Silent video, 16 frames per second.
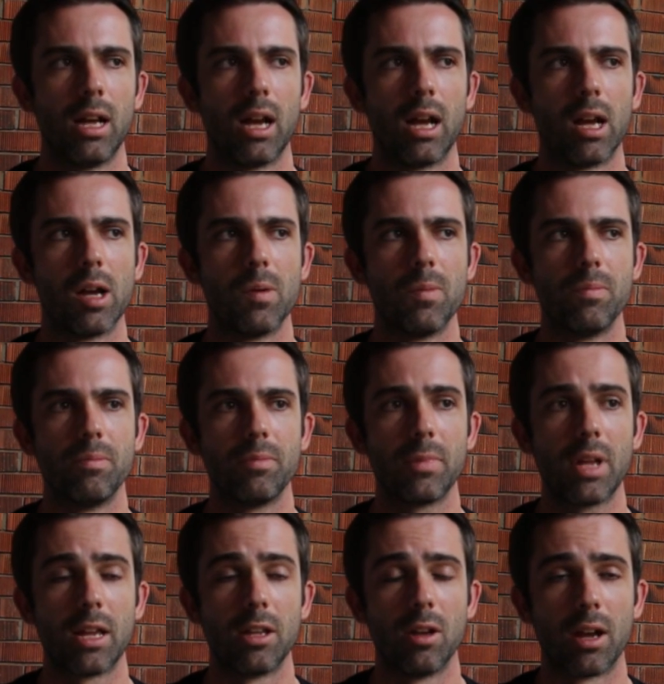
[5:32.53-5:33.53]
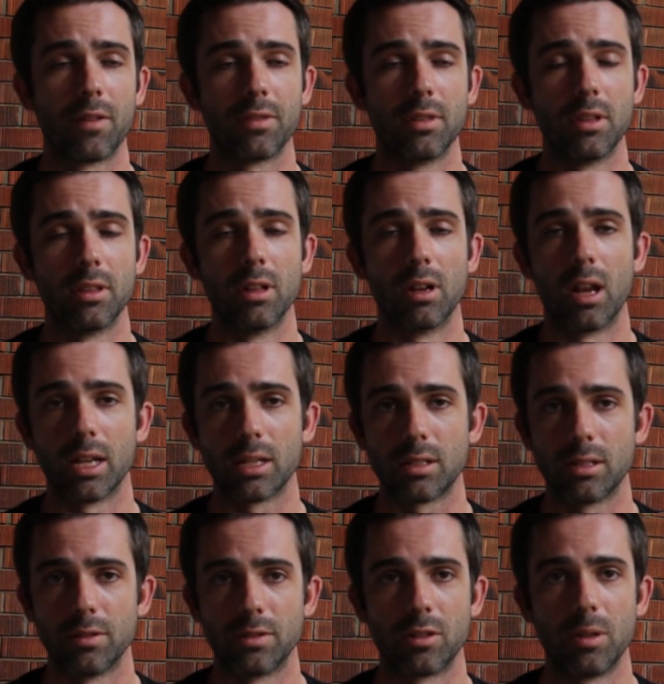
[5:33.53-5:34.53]
Yeah, you have the
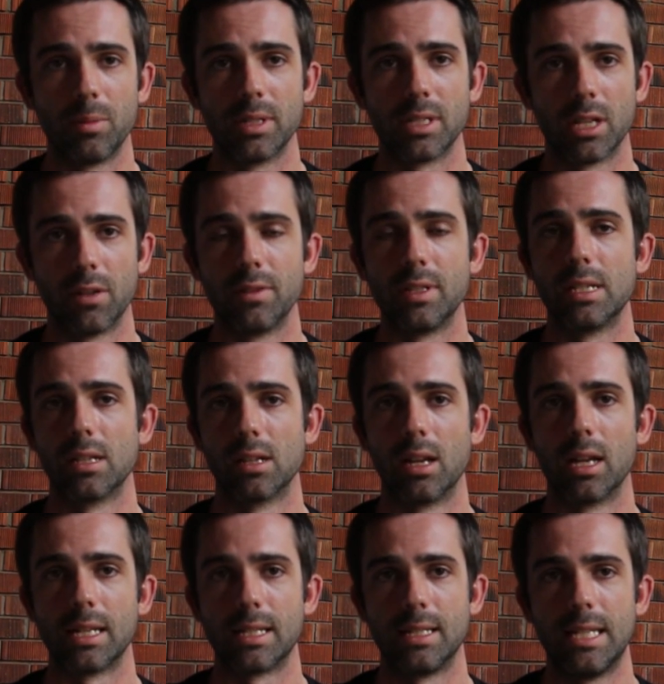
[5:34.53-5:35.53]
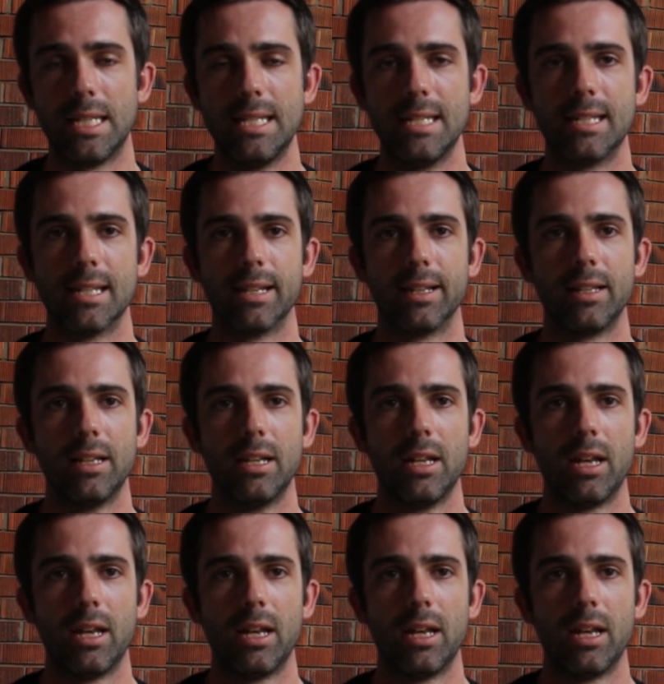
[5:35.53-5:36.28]
likes of streaming services like Deezer,